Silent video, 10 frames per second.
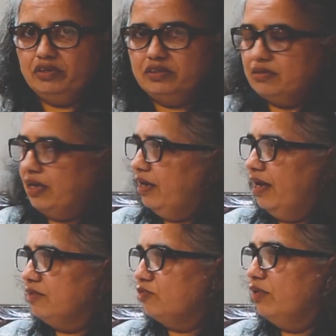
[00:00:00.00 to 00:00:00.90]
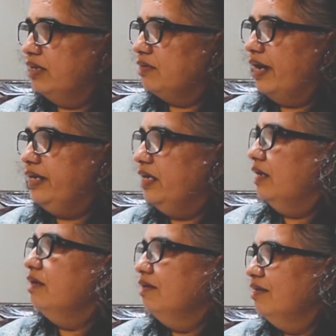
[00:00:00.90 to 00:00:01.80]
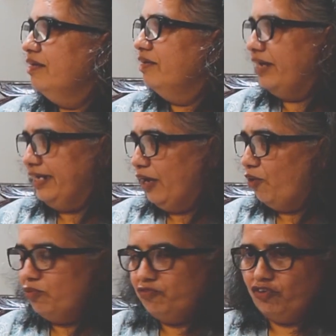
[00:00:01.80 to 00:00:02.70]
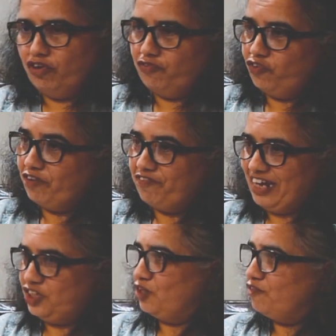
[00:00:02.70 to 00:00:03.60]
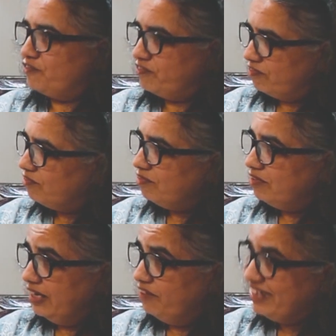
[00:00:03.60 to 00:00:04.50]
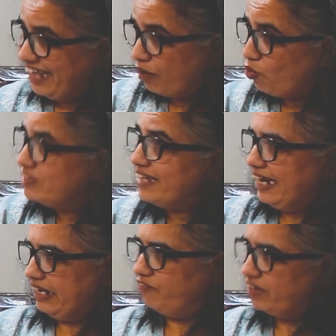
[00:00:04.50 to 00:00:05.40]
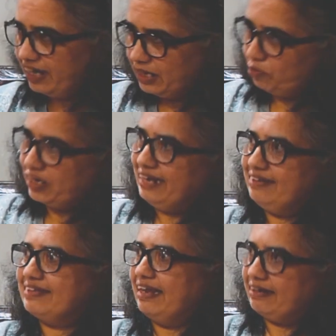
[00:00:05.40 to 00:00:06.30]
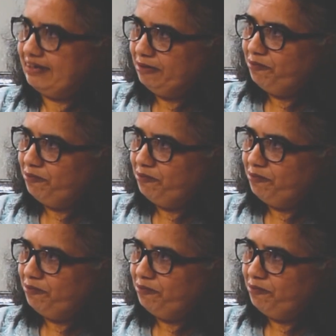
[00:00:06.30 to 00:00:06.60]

It's as good as IT right now for a fraction of even their own salary. Forget about IT salary.